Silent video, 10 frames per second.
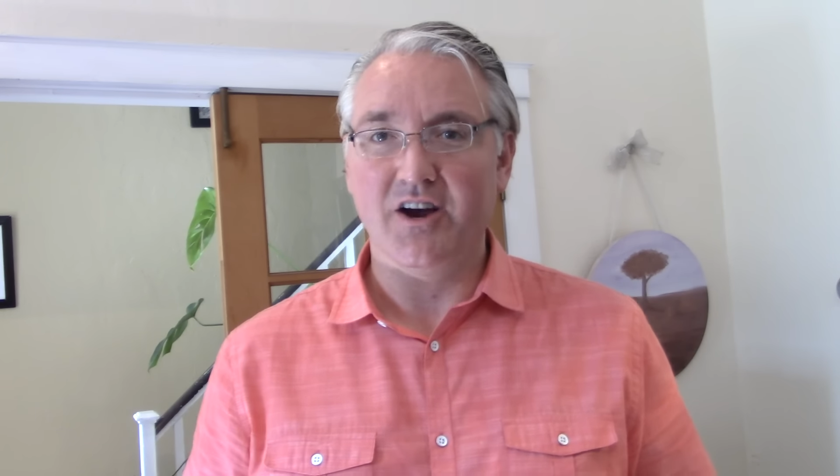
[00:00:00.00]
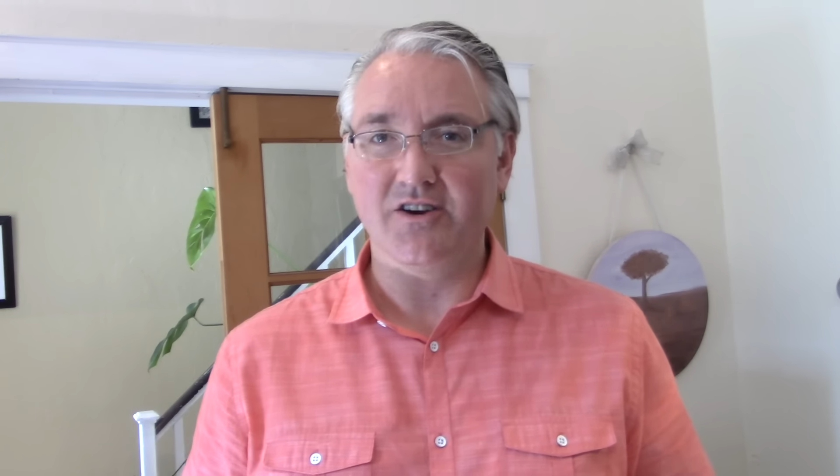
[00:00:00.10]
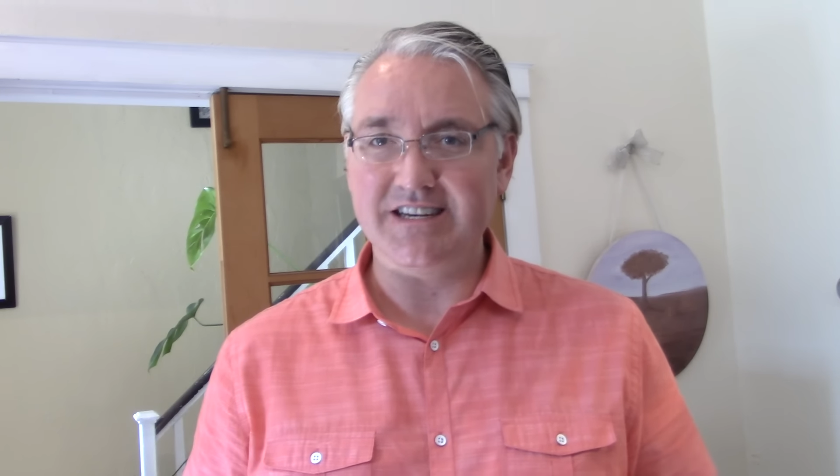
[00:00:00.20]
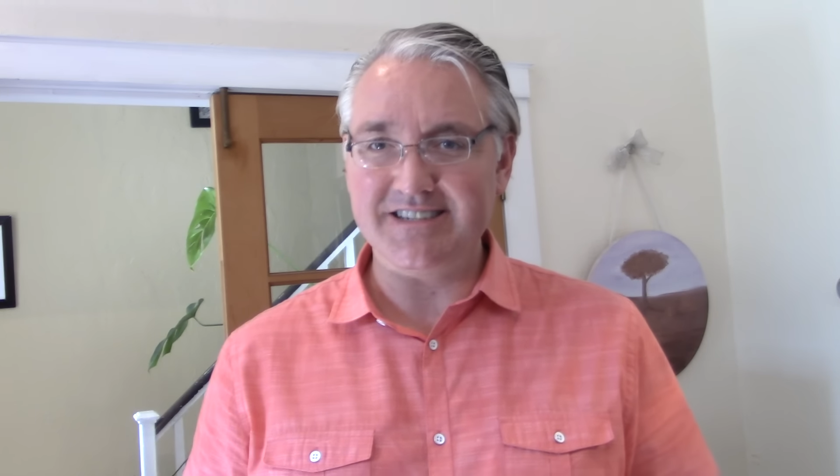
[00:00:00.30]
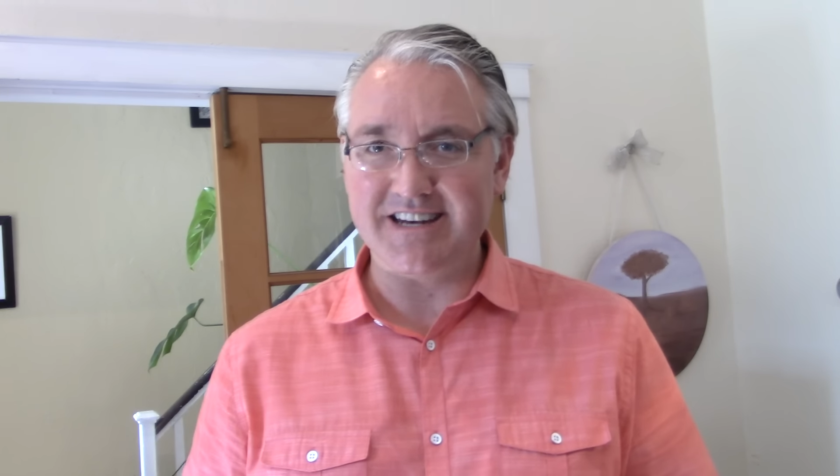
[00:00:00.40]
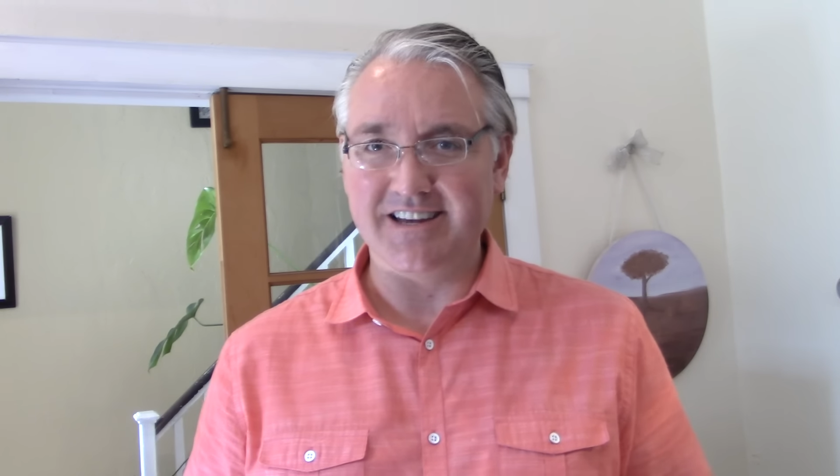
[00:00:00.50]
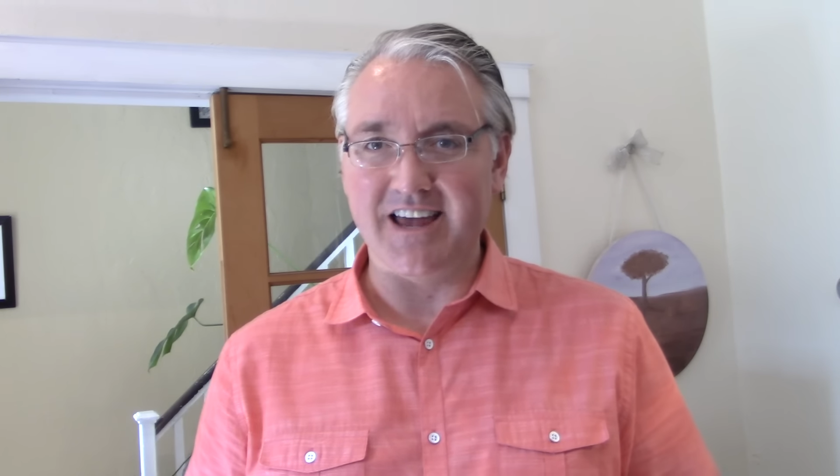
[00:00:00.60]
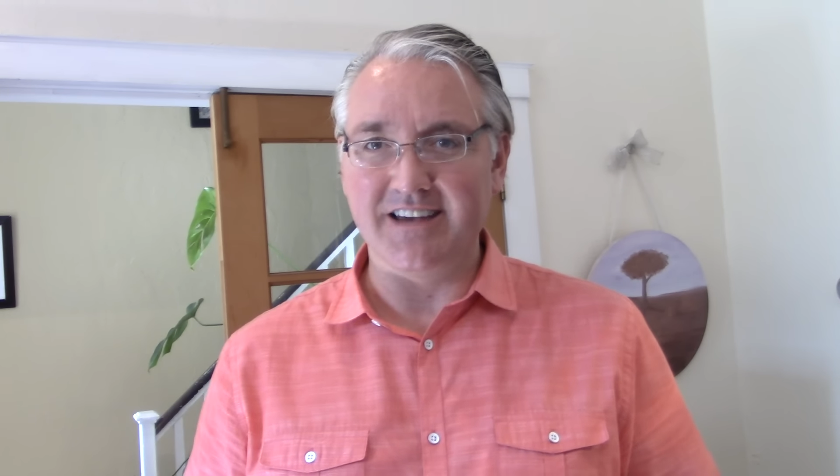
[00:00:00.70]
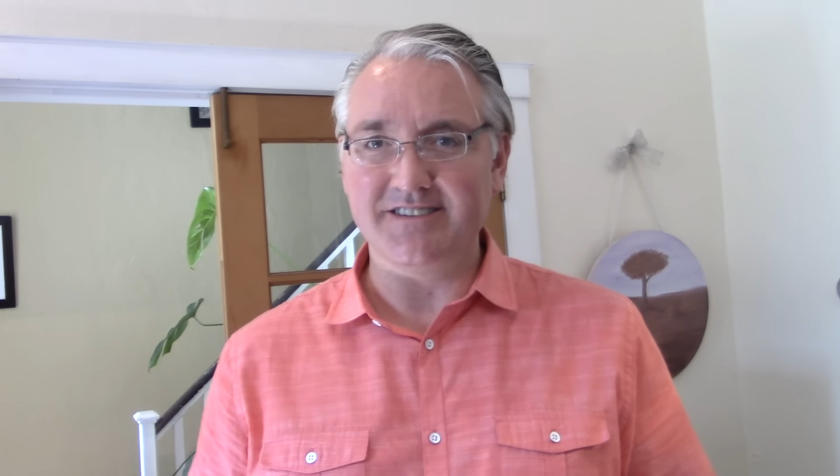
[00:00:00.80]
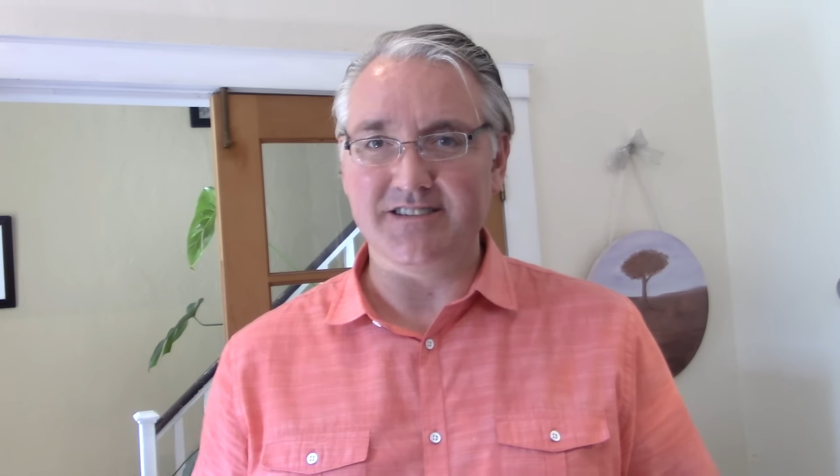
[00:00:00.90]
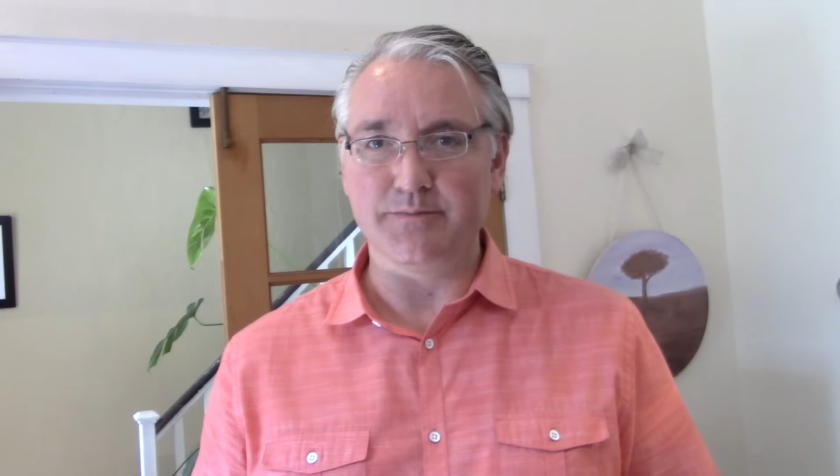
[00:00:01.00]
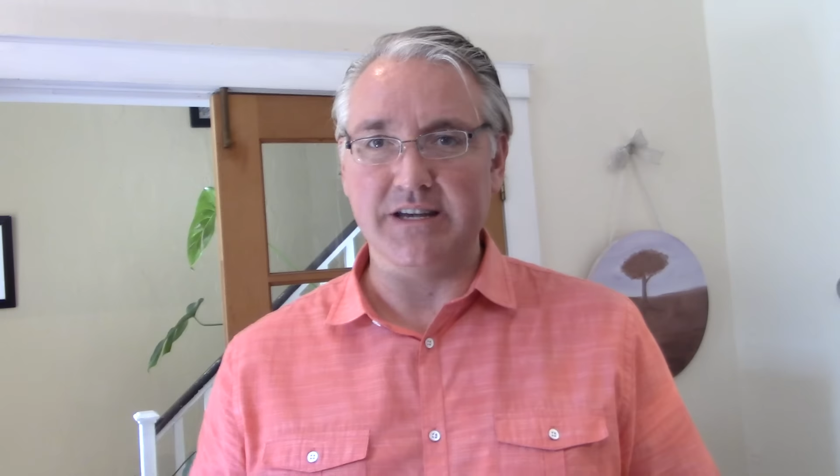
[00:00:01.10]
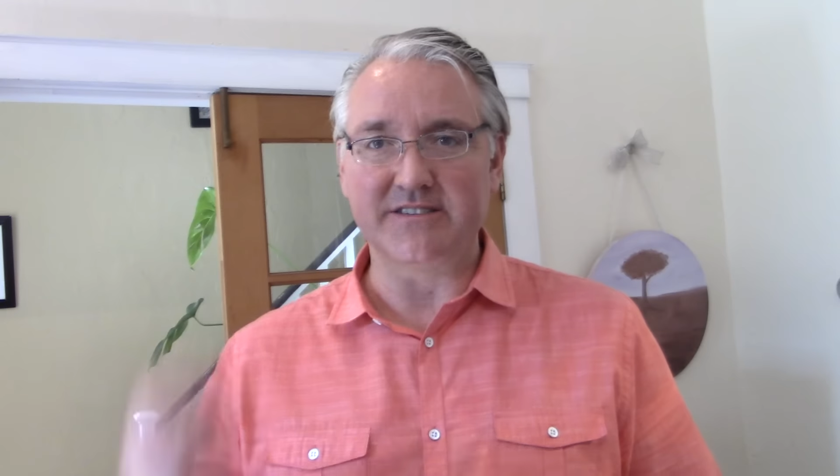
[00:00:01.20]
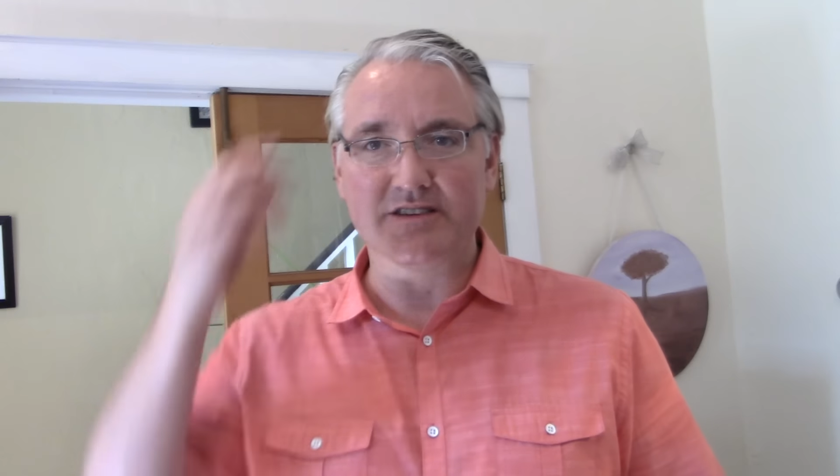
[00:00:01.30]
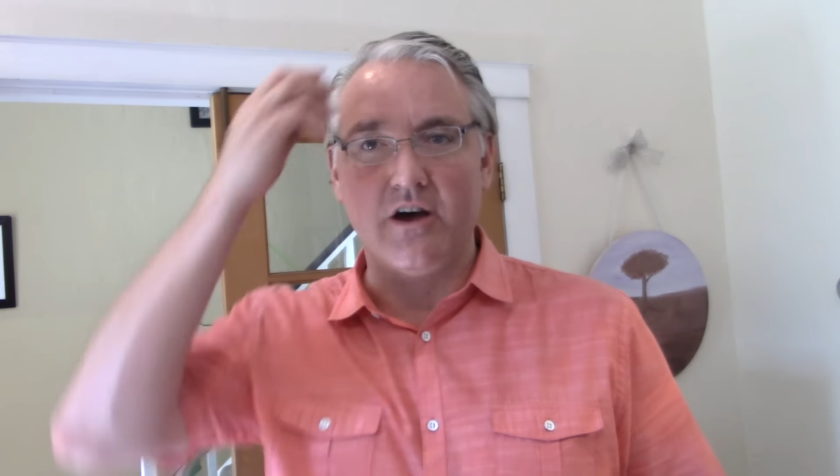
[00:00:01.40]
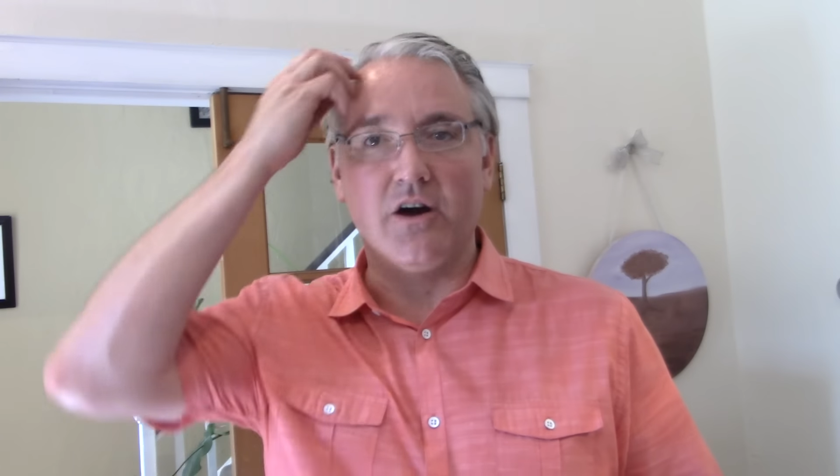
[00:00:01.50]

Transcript: Artistic license means the